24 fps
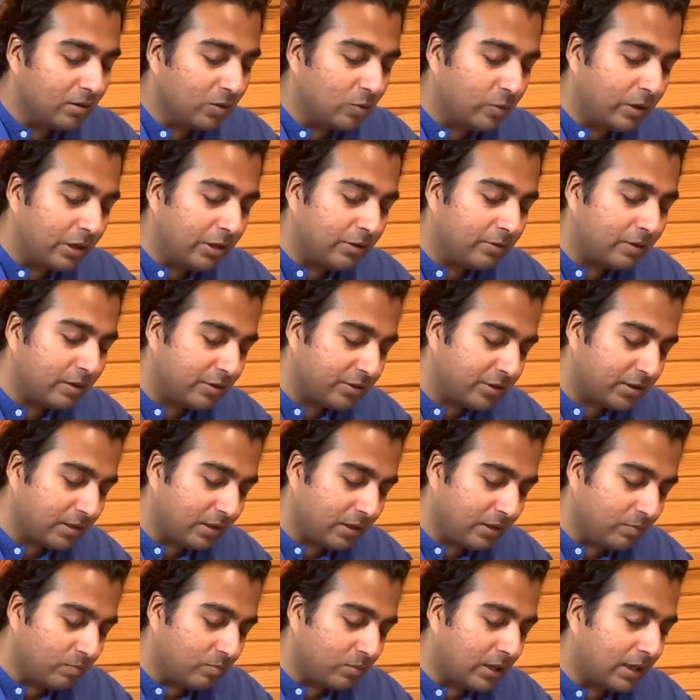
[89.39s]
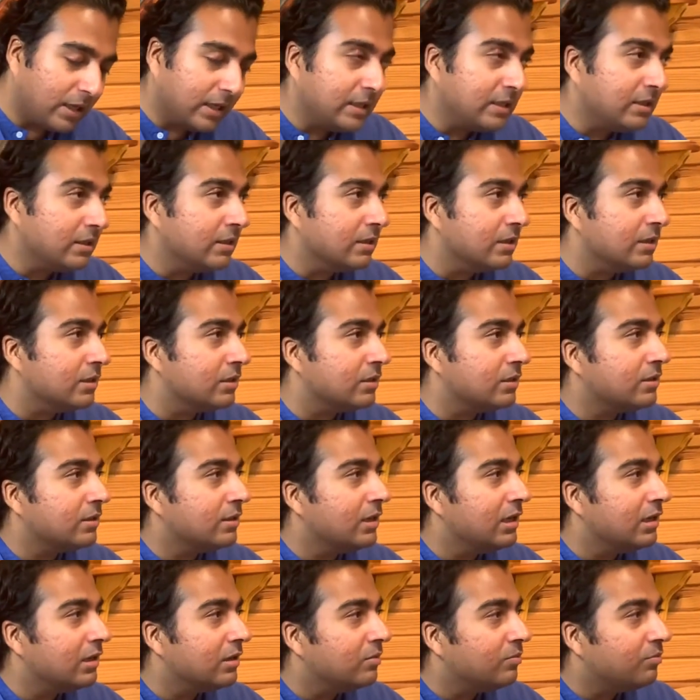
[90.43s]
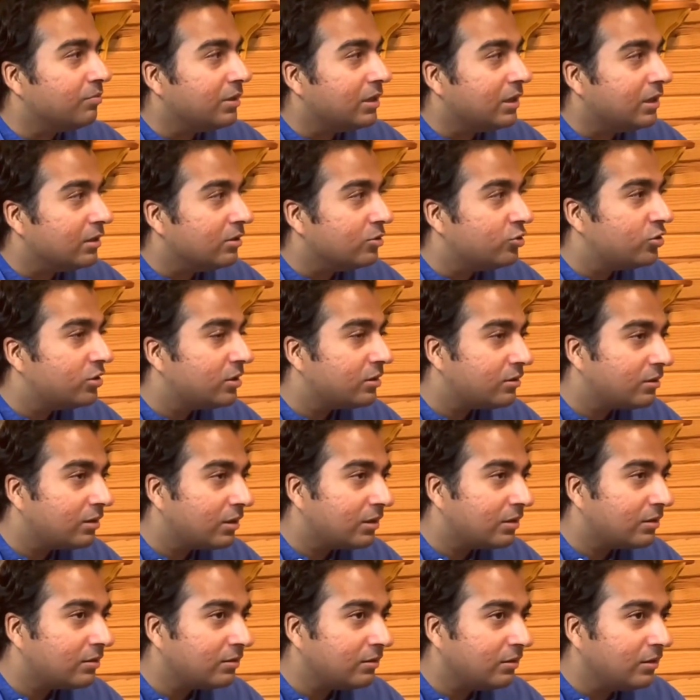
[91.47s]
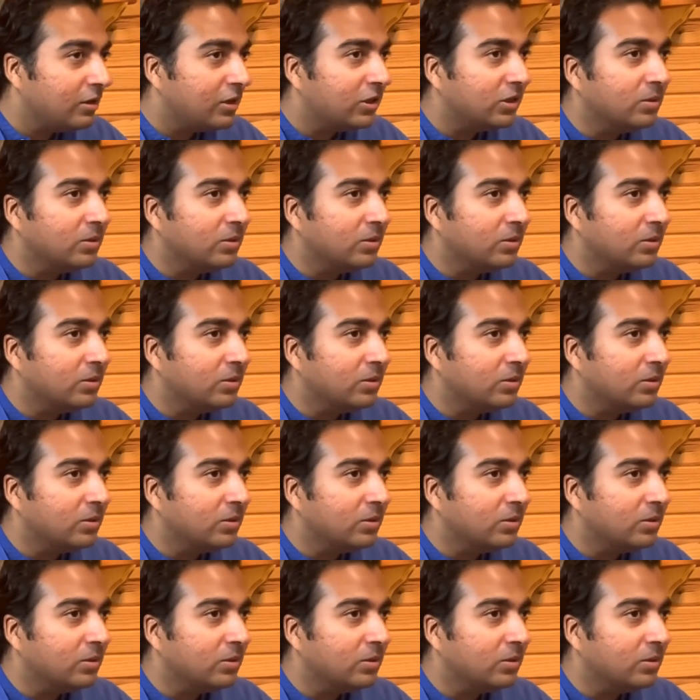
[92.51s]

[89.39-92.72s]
The way to understand mind is it can be chitta,